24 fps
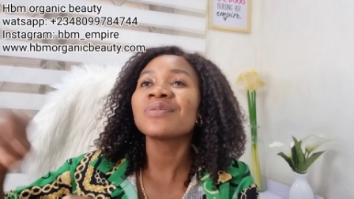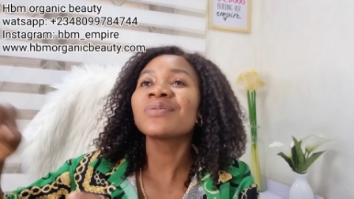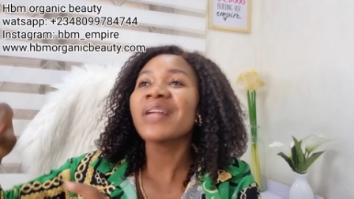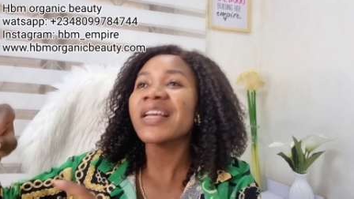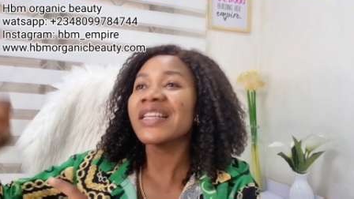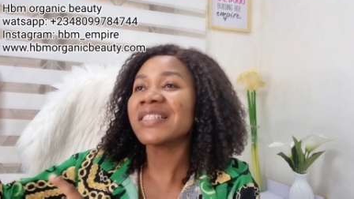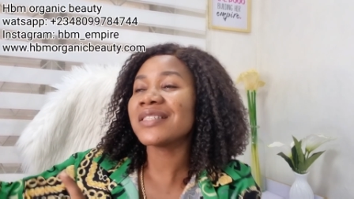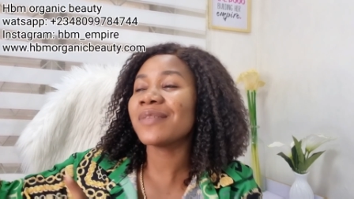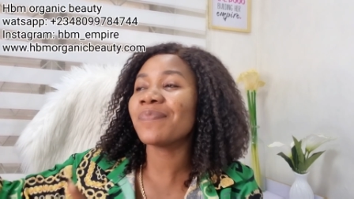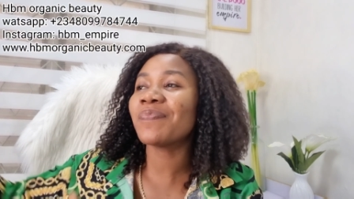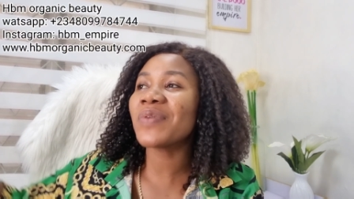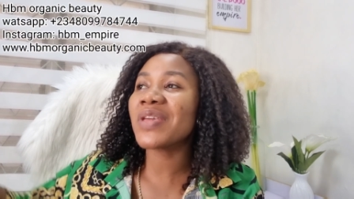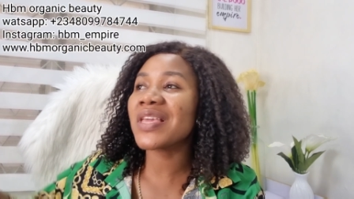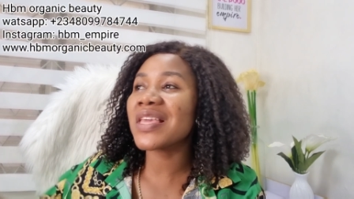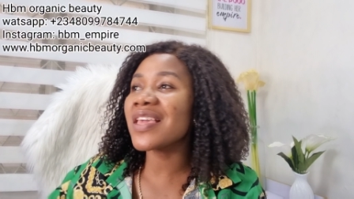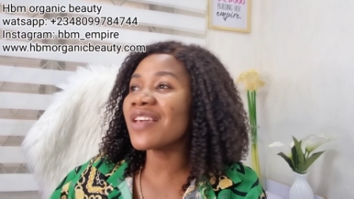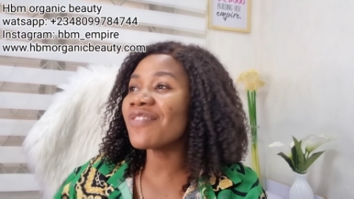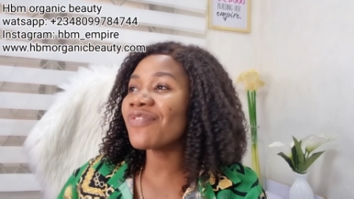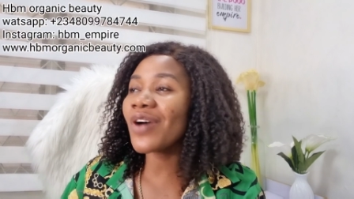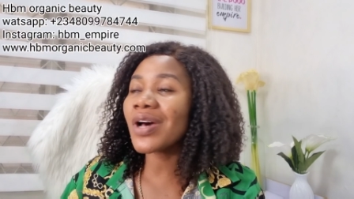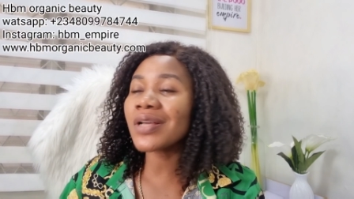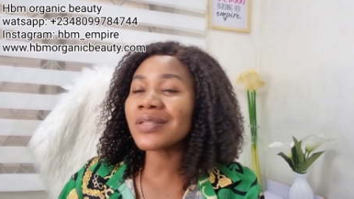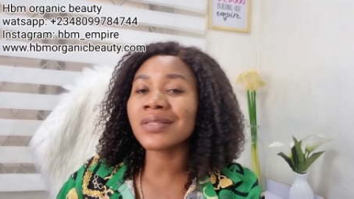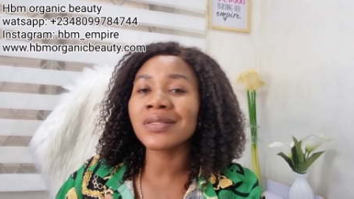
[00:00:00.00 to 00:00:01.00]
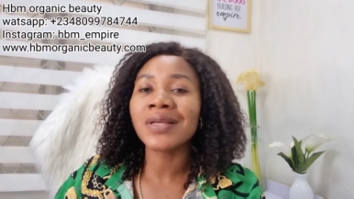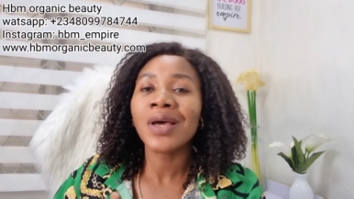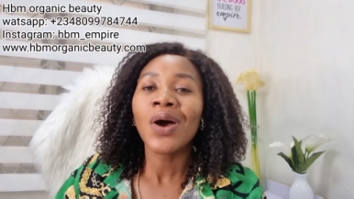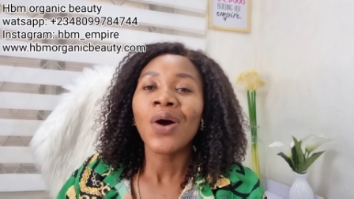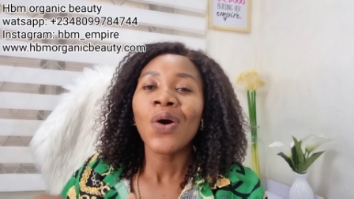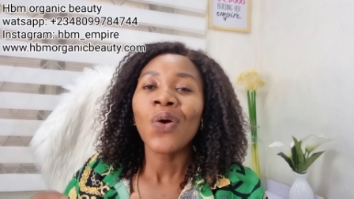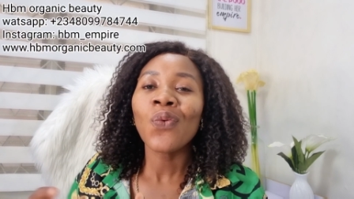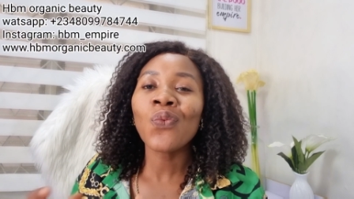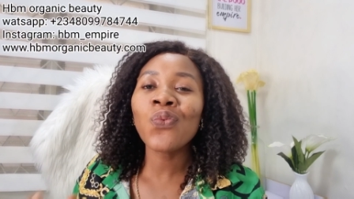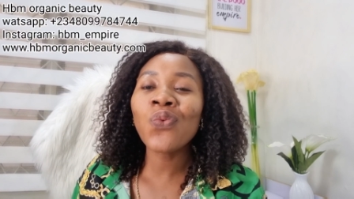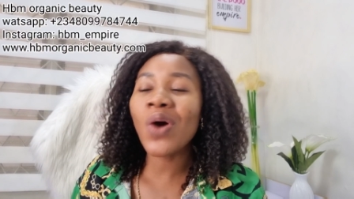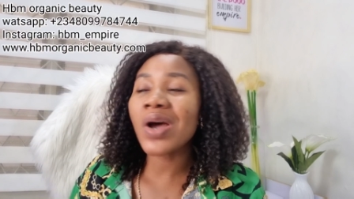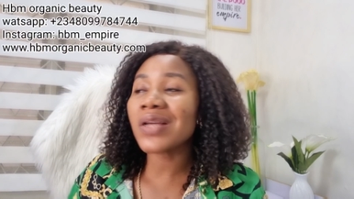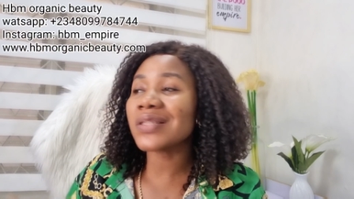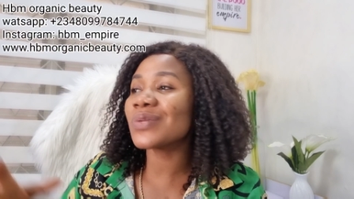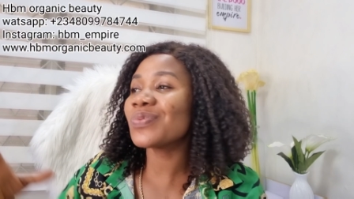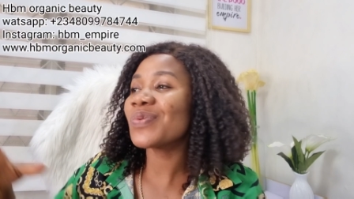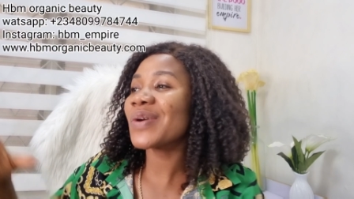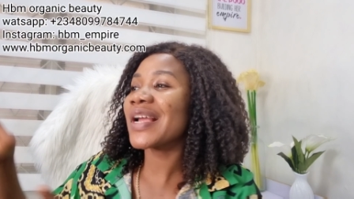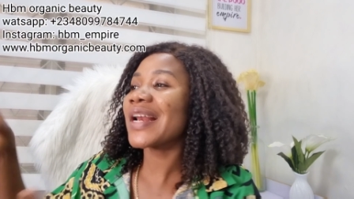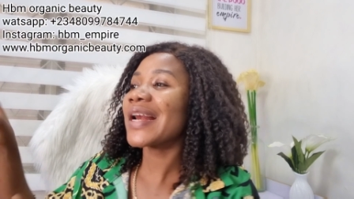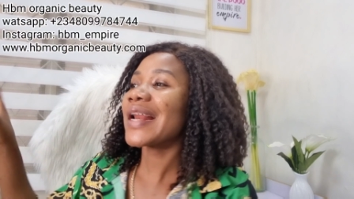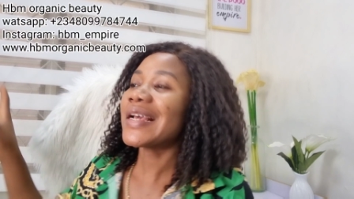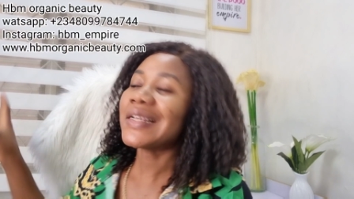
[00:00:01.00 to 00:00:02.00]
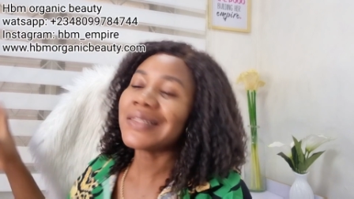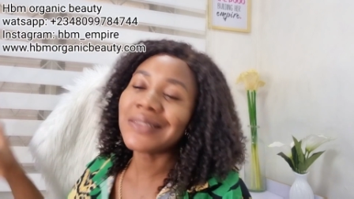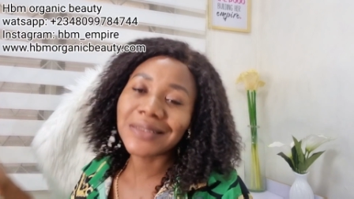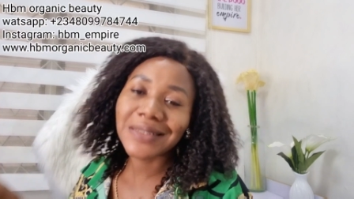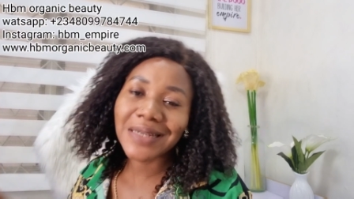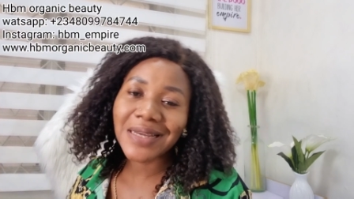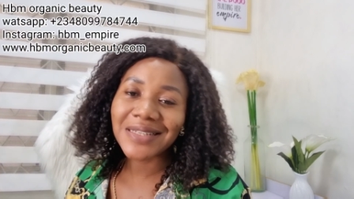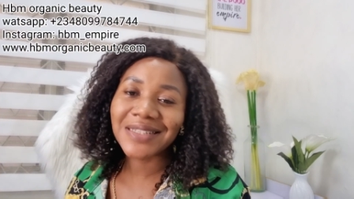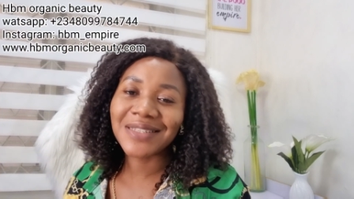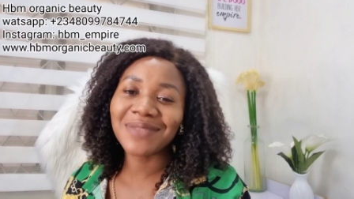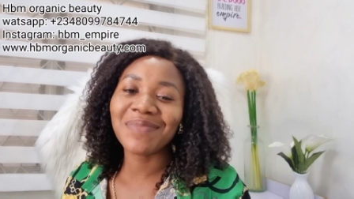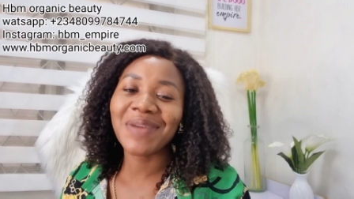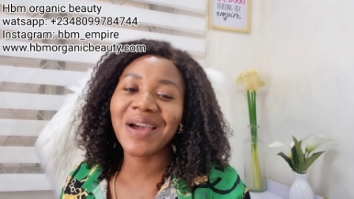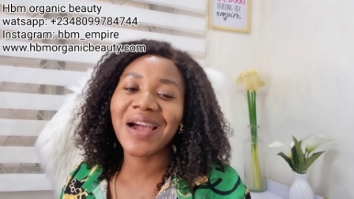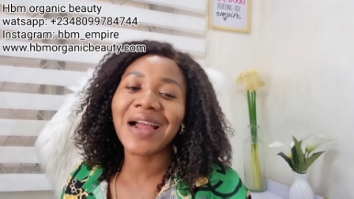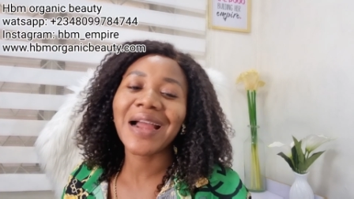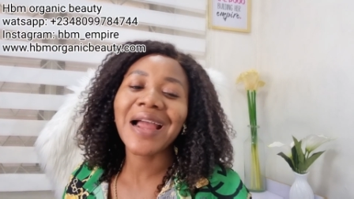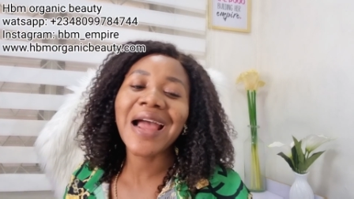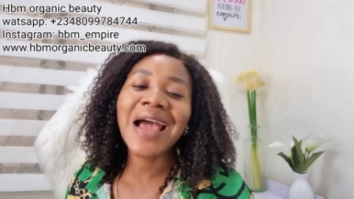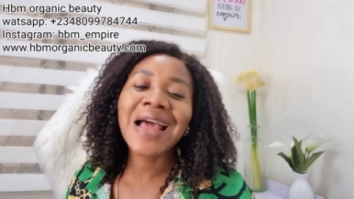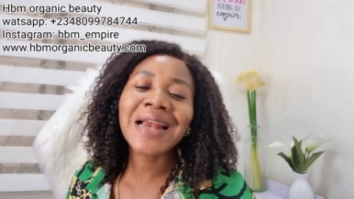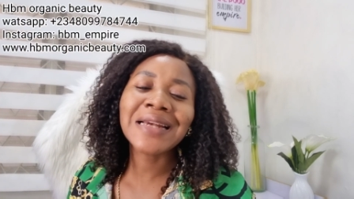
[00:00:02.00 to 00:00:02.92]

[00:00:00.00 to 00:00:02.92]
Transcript: recipe, give us what will clear stretch mark.